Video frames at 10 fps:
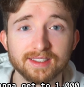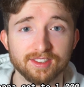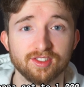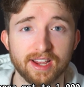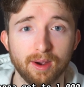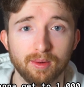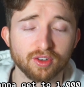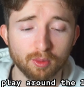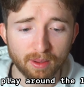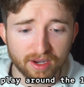This is how.
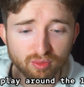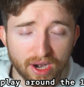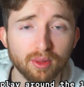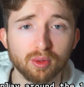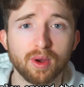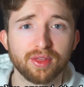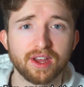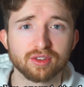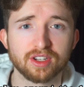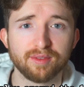So I'm going to play around the
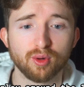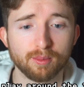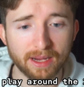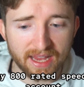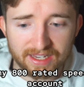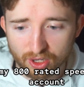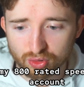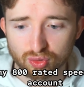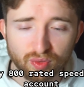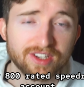1000 level on my
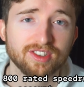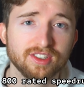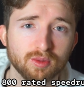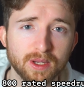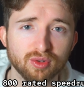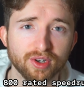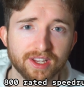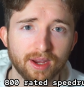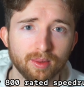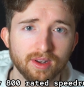800 rated speedrun
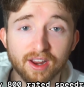account.